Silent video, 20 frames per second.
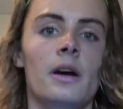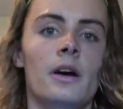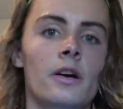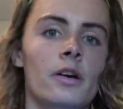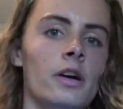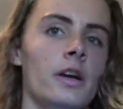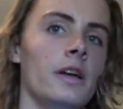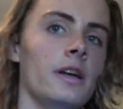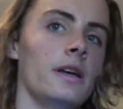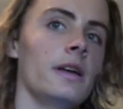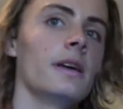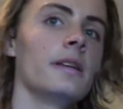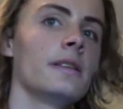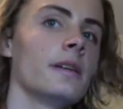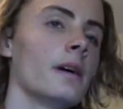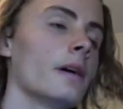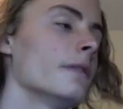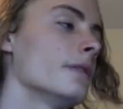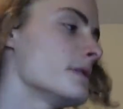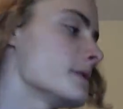Hi,
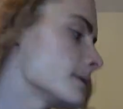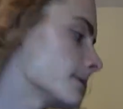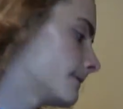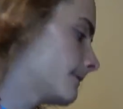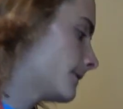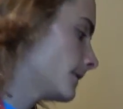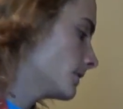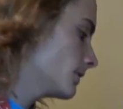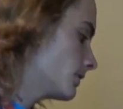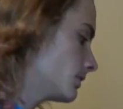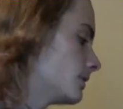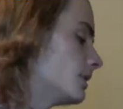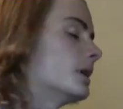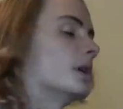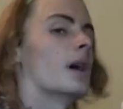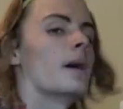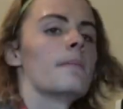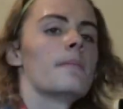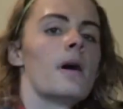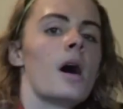time for some food.
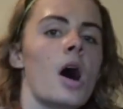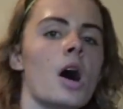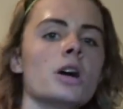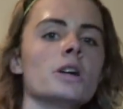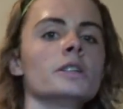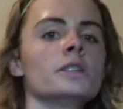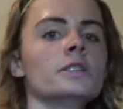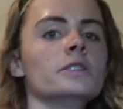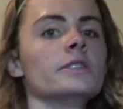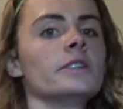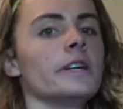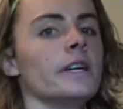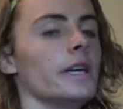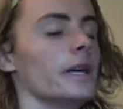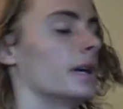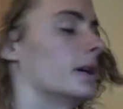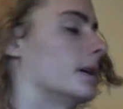I'm hungry.